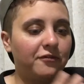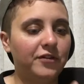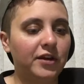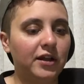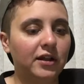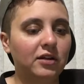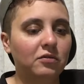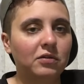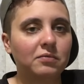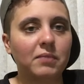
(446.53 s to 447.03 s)

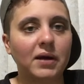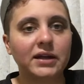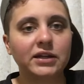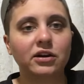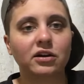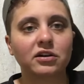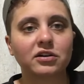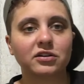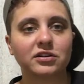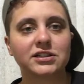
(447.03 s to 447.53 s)
feel it with my
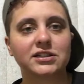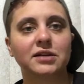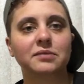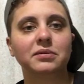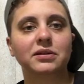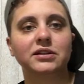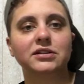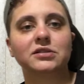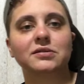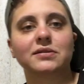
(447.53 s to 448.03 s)
younger
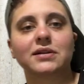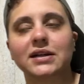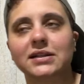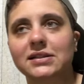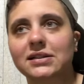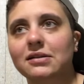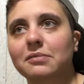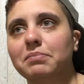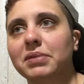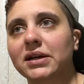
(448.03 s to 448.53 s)
siblings when I
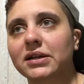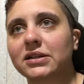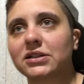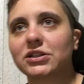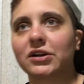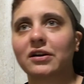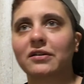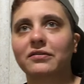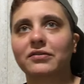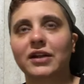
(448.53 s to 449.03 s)
see a
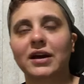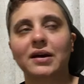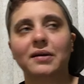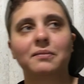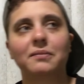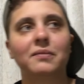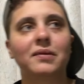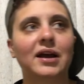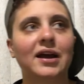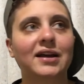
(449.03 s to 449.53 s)
picture of
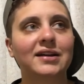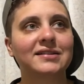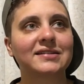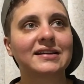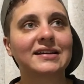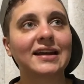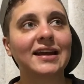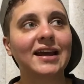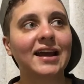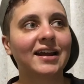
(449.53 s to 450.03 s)
them as a
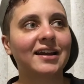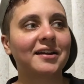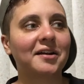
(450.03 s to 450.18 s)
kid,